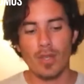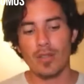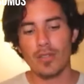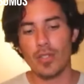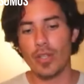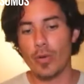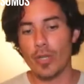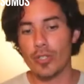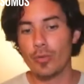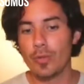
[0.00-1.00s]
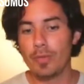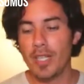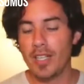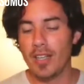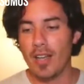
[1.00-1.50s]
So the question would
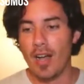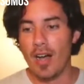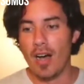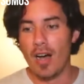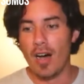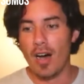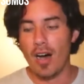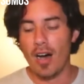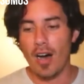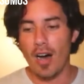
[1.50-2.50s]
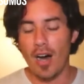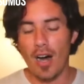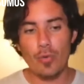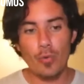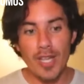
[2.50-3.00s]
be,
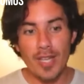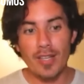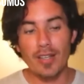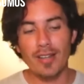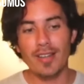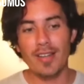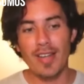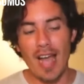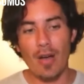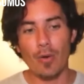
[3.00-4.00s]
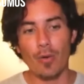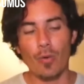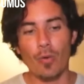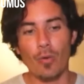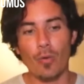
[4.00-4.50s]
are we
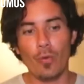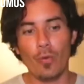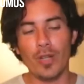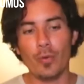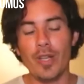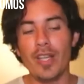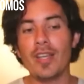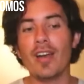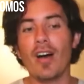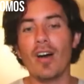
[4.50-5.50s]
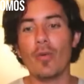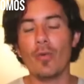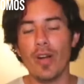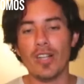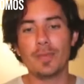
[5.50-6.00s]
now what we
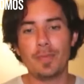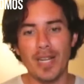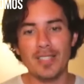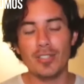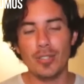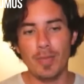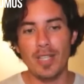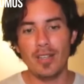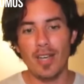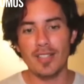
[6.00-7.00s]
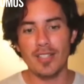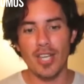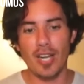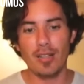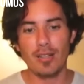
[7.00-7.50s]
were expecting to be as a
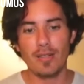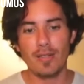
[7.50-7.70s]
child?